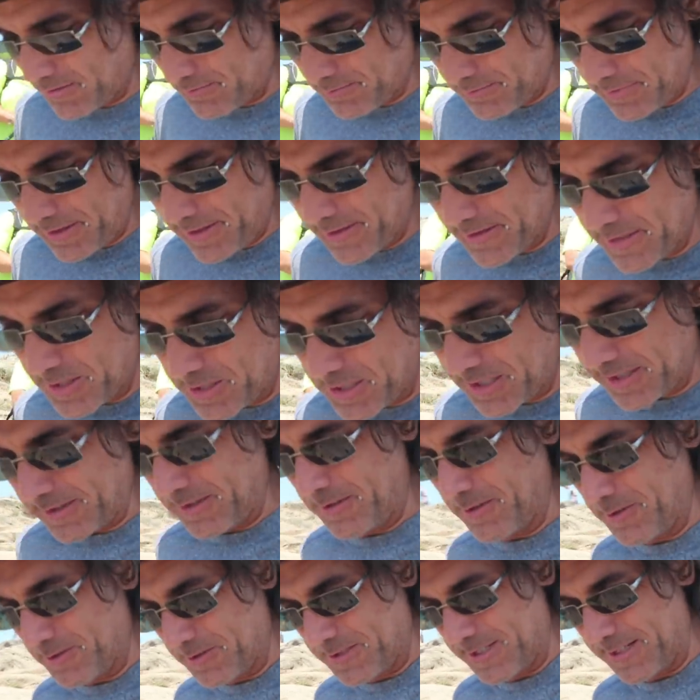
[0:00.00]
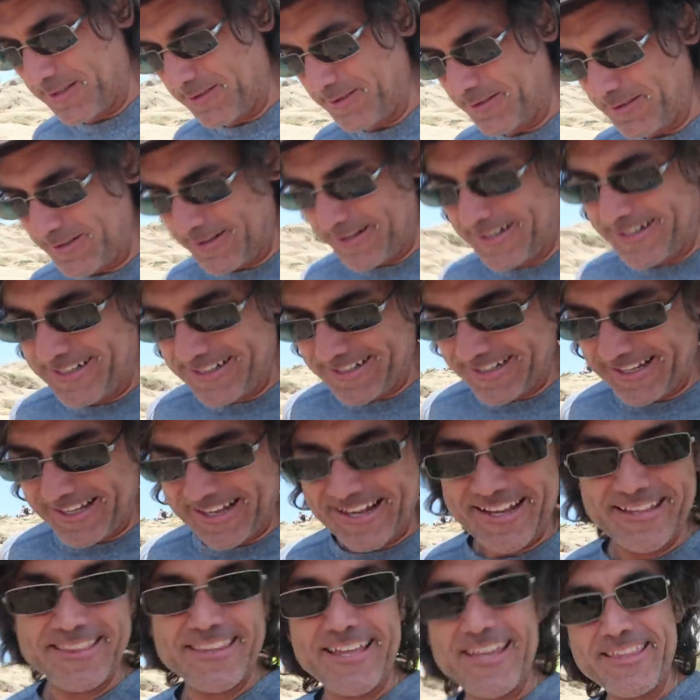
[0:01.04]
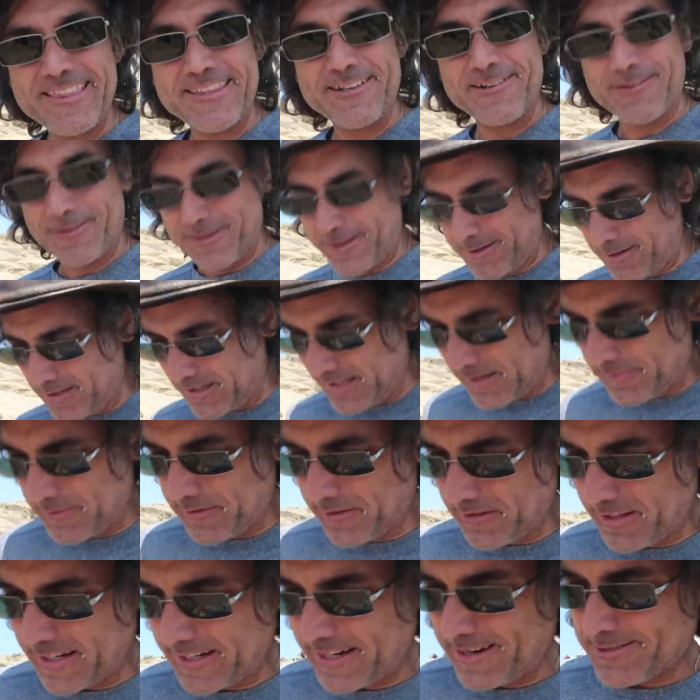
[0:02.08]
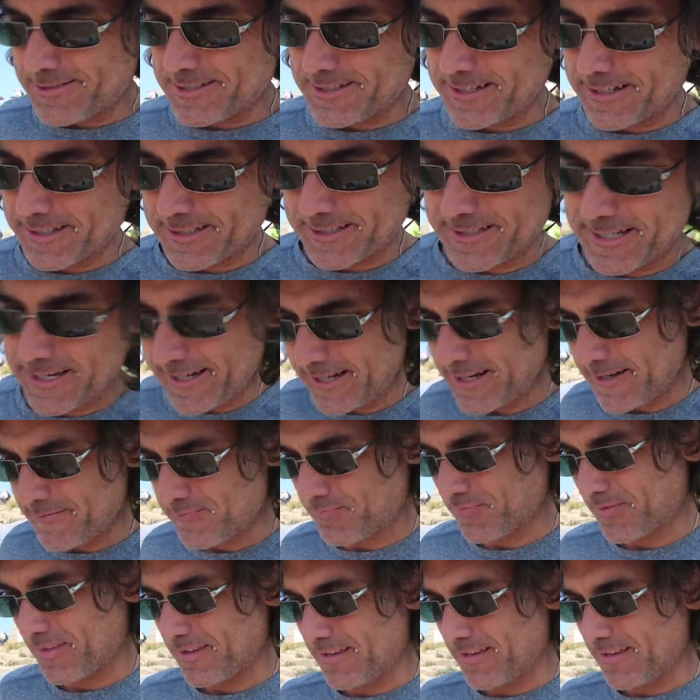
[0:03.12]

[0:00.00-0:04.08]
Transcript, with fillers: uh, bag, they check in the hotel, and then they'll come here to Lighthouse the next day.